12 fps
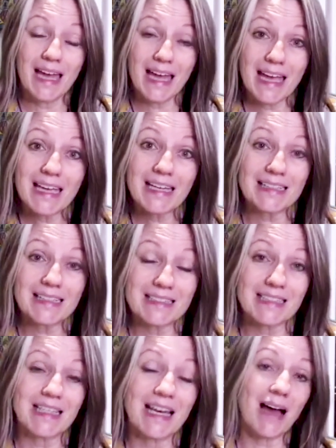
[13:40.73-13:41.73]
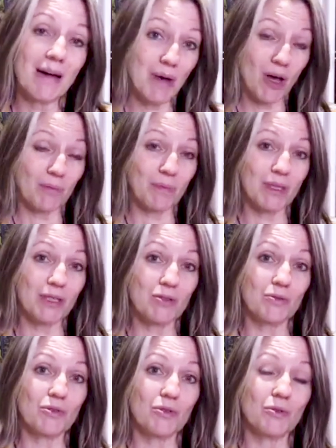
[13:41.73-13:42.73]
And I'm helping
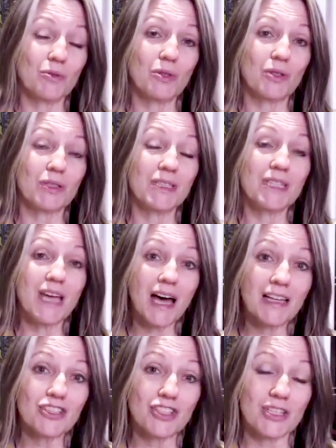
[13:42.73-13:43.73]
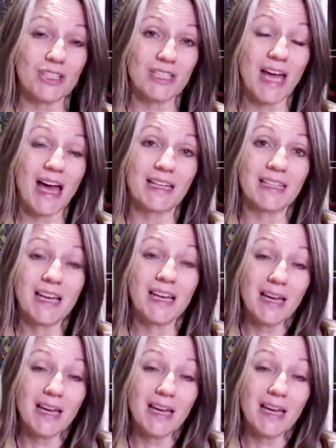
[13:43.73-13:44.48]
you to look not just at